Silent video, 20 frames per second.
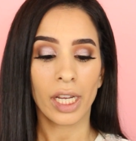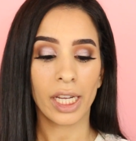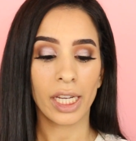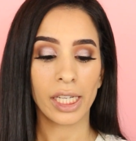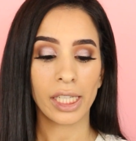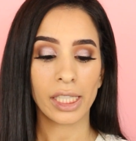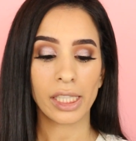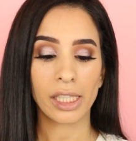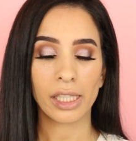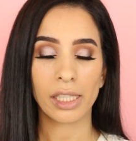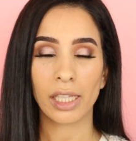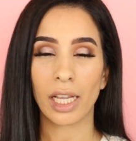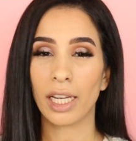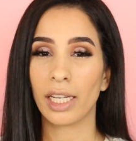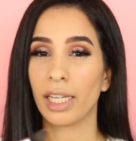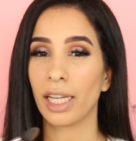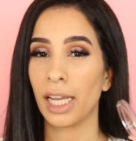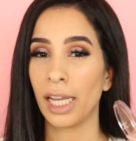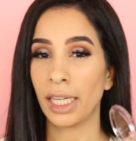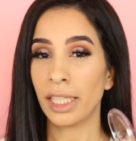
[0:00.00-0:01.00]
It's
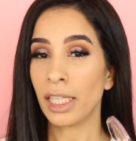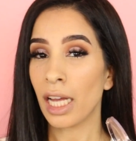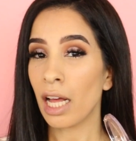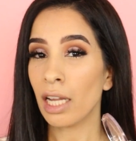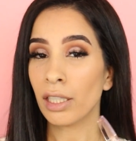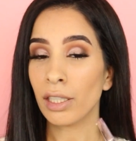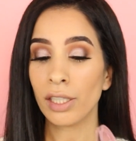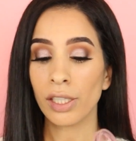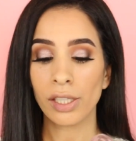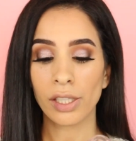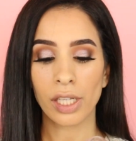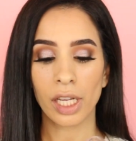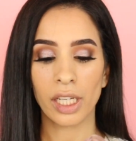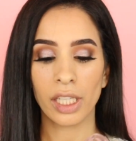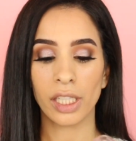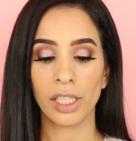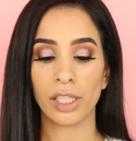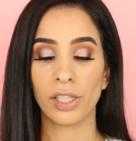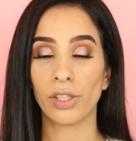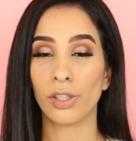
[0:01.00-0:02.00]
like eight dollars and
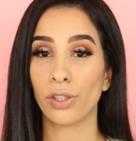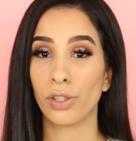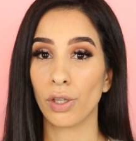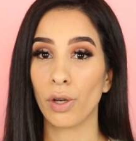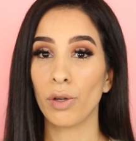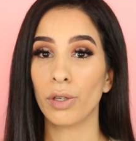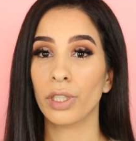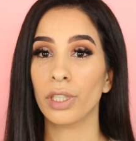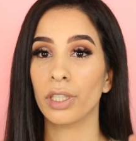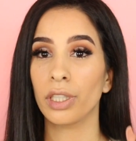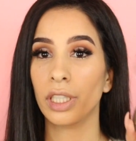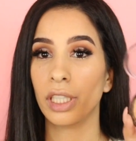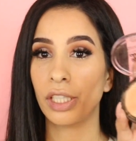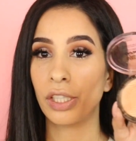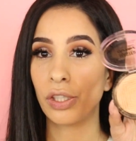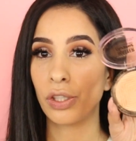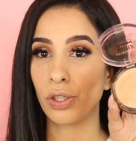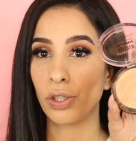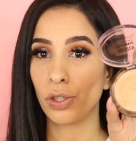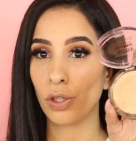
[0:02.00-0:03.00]
it is so good,
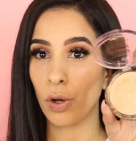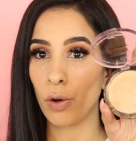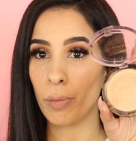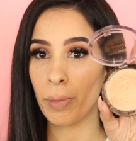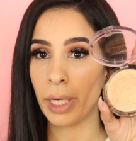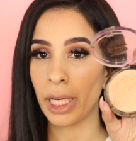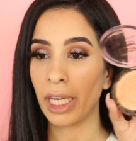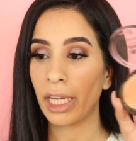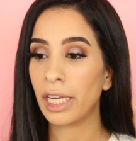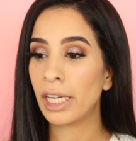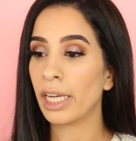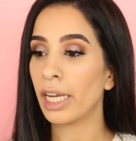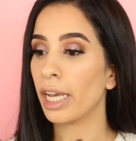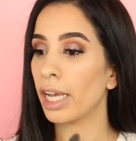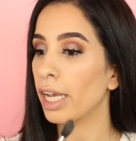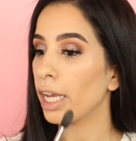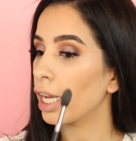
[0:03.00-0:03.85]
it's so big,